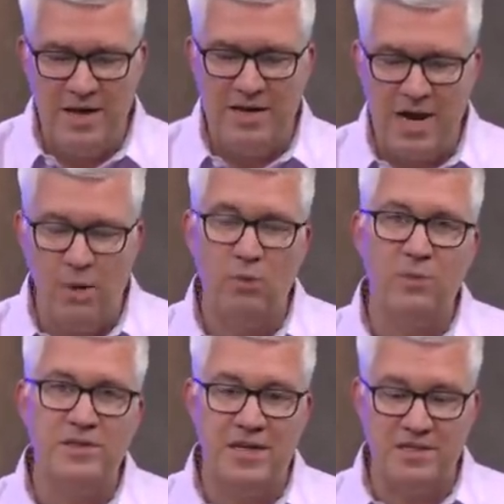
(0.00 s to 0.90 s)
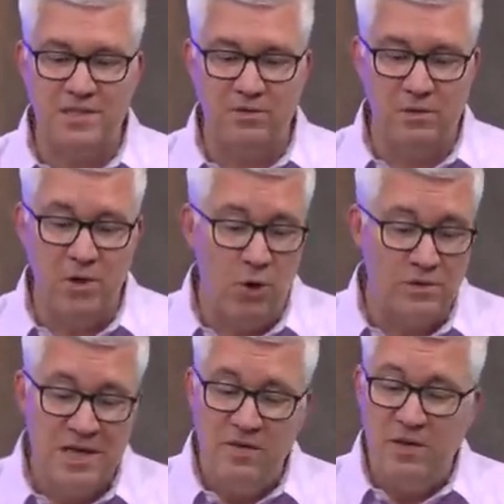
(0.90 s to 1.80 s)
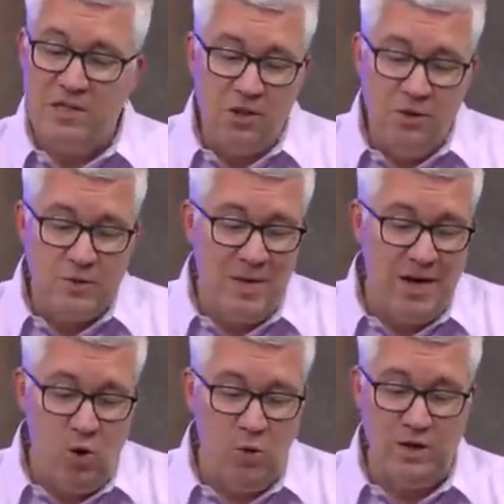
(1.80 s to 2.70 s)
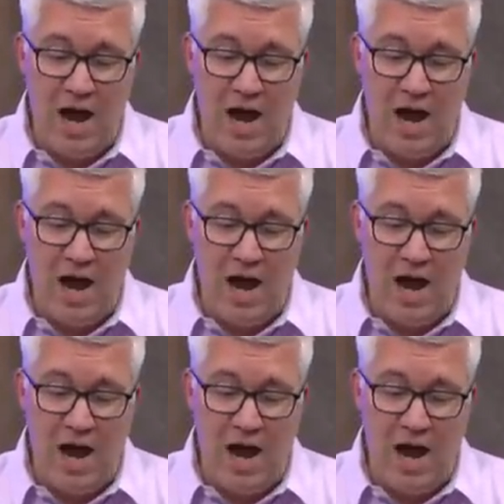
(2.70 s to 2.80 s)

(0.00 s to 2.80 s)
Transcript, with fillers: Now we're retesting the lows. These lows may hold.